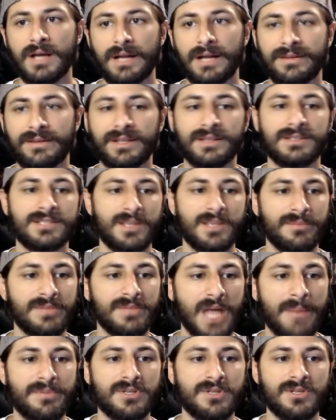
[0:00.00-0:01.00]
I think
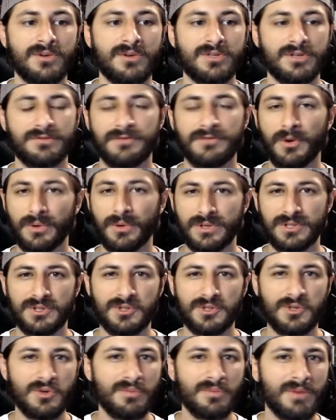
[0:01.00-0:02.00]
some episodes just
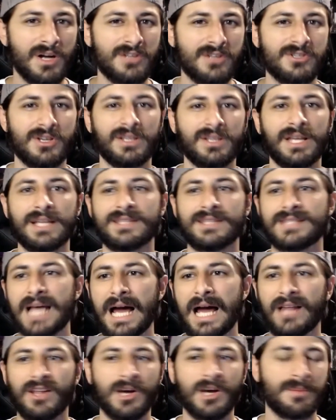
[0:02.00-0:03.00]
focused too much on, like,
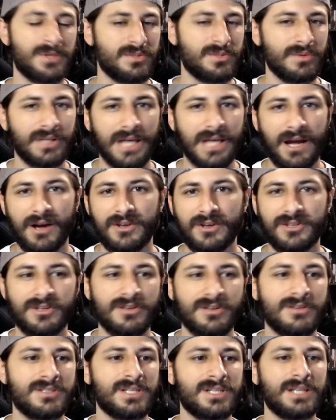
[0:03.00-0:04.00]
dialogue between
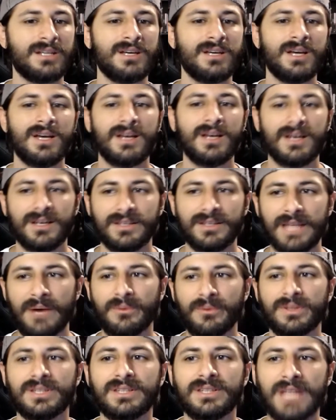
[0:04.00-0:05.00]
characters and
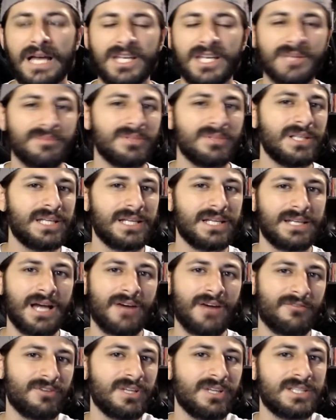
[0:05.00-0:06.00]
that would end up leading
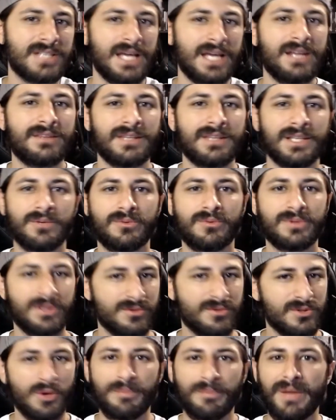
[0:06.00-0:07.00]
not really to anything. There
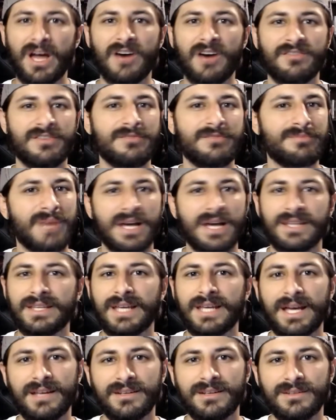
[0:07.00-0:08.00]
was no payoff even by
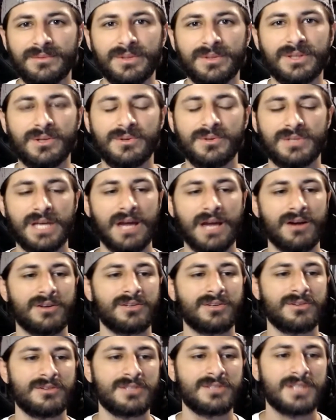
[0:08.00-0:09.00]
the end with those
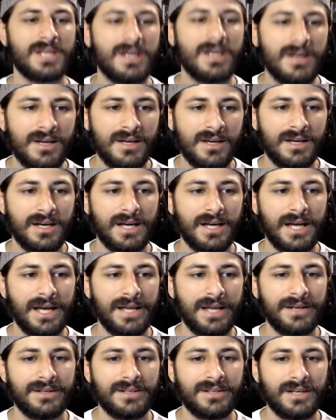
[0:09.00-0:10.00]
characters.
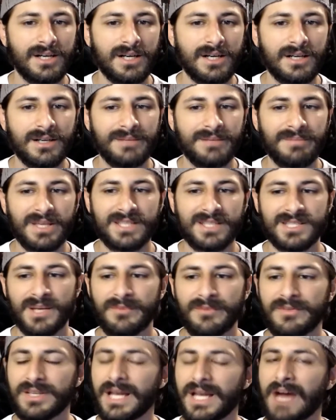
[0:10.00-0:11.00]
And
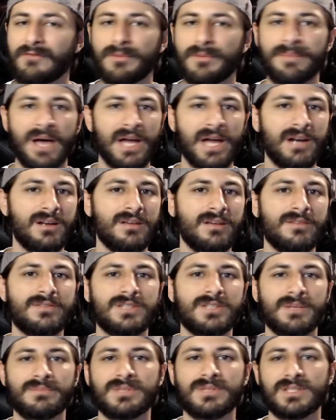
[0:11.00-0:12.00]
some of it got repetitive.
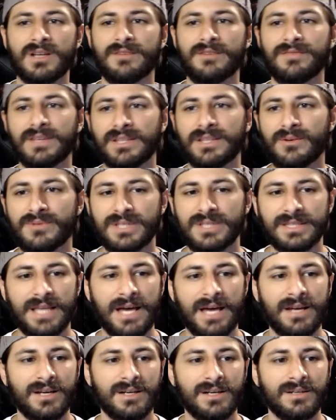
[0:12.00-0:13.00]
Some stuff, like there was
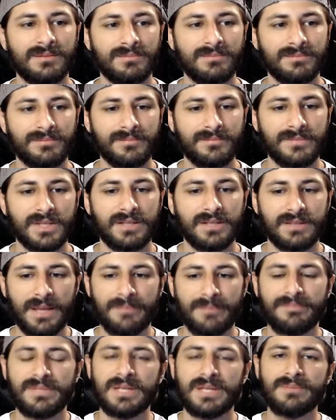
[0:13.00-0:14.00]
that
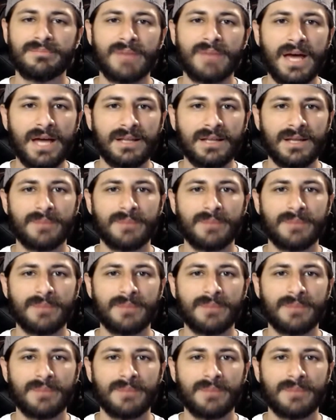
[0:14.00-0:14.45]
that beanbag.